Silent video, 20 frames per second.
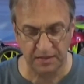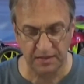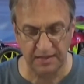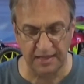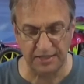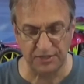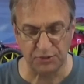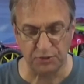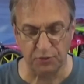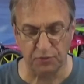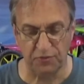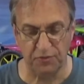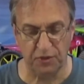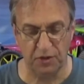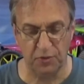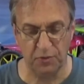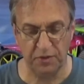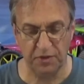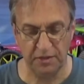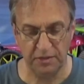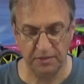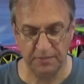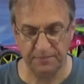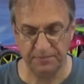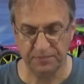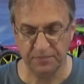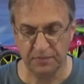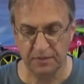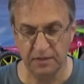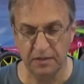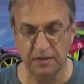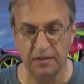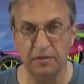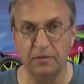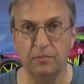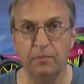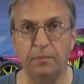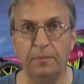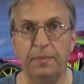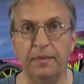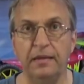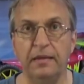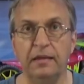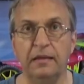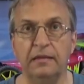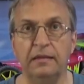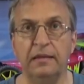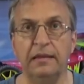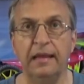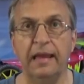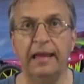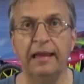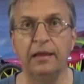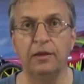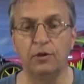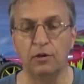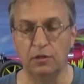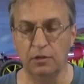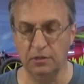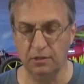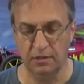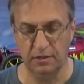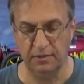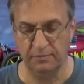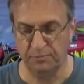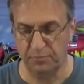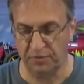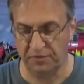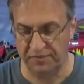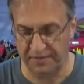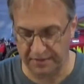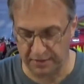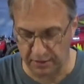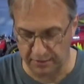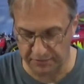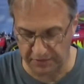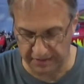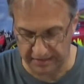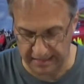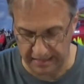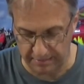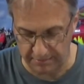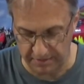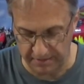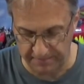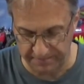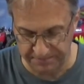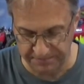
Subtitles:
Let's go forward, be in the angle perfect of the camera.